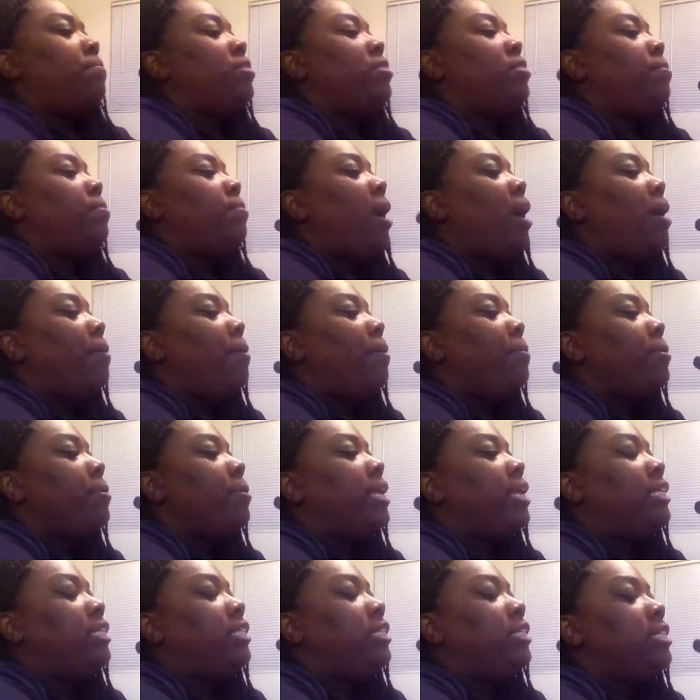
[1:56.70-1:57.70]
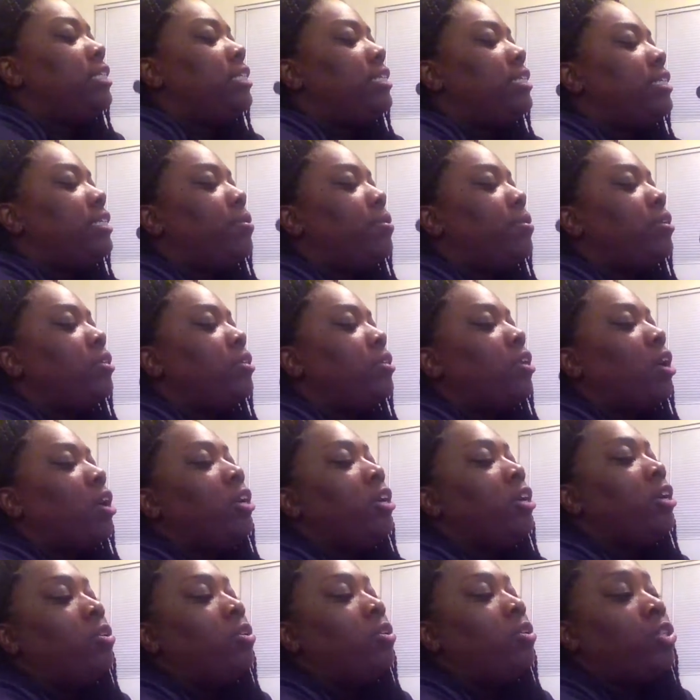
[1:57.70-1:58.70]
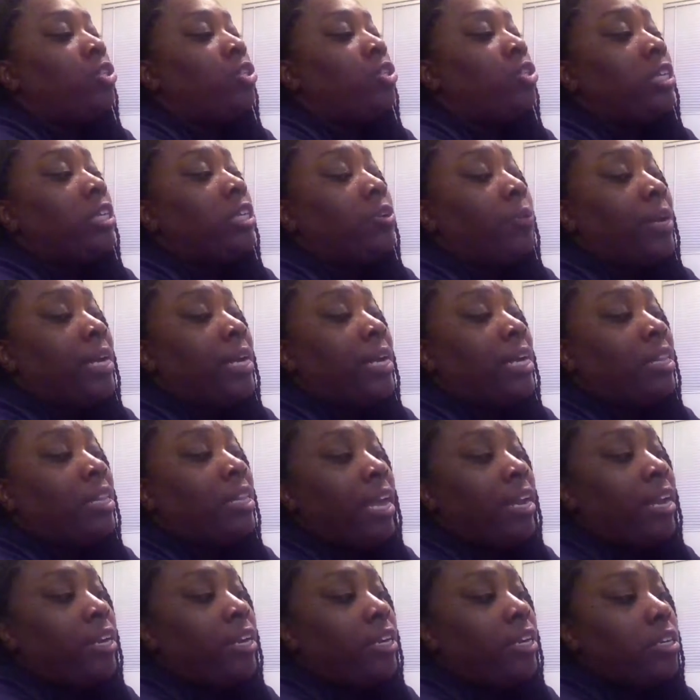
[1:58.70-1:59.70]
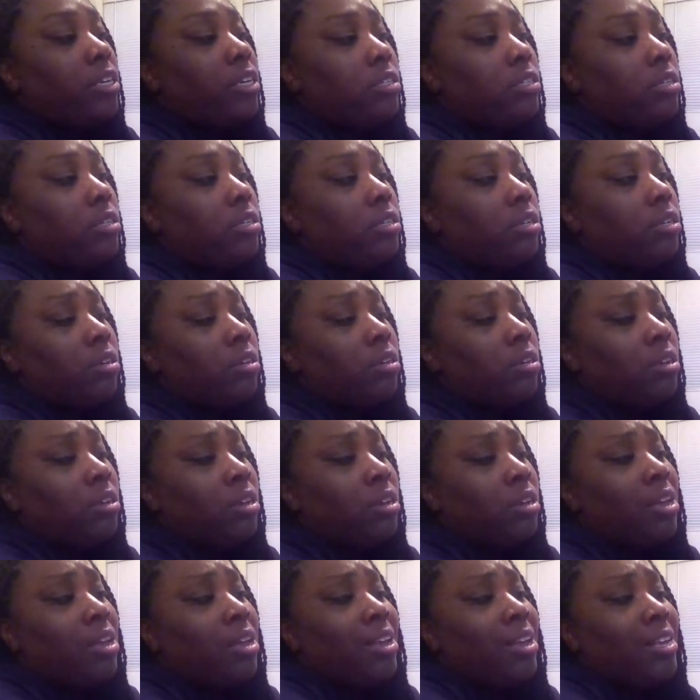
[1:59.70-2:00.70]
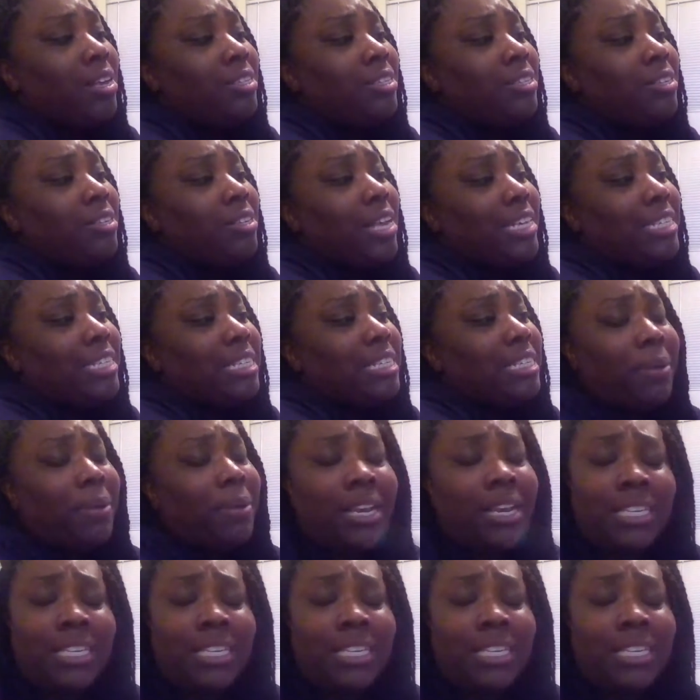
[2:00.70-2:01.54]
population symbols are usually Greek letters. And so that's the biggest